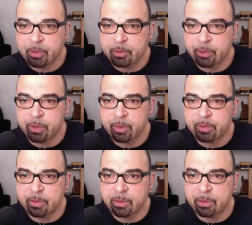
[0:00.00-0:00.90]
Joey
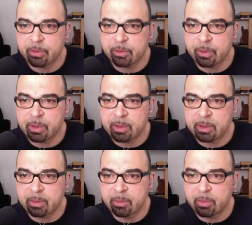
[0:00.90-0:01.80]
wants to know, you joined
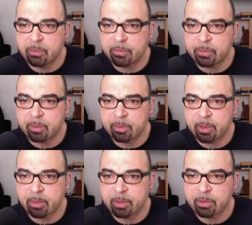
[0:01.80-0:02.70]
in the move from
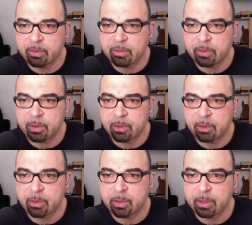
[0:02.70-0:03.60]
public to circle
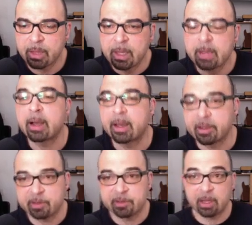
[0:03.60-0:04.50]
or earlier. Yeah,
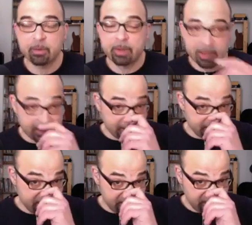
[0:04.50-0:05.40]
as I said already, like I
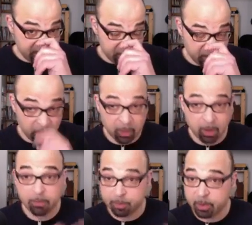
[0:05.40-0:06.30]
did the show
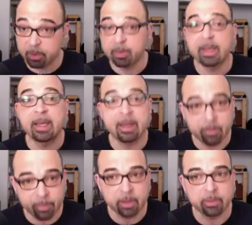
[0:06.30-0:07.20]
off Broadway and
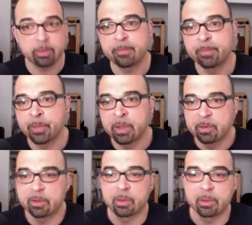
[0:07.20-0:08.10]
Broadway.
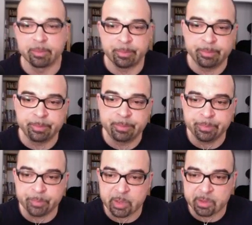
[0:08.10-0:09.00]
So
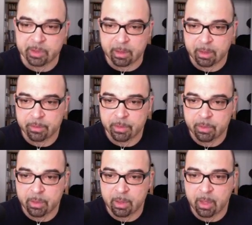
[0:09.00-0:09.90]
let's see, I have a
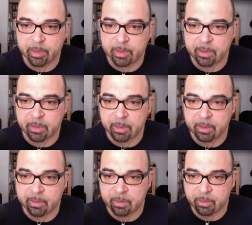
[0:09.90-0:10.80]
new comment down
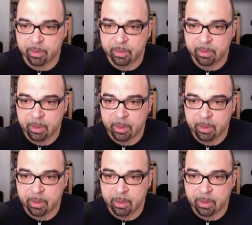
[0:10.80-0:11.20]
here somewhere.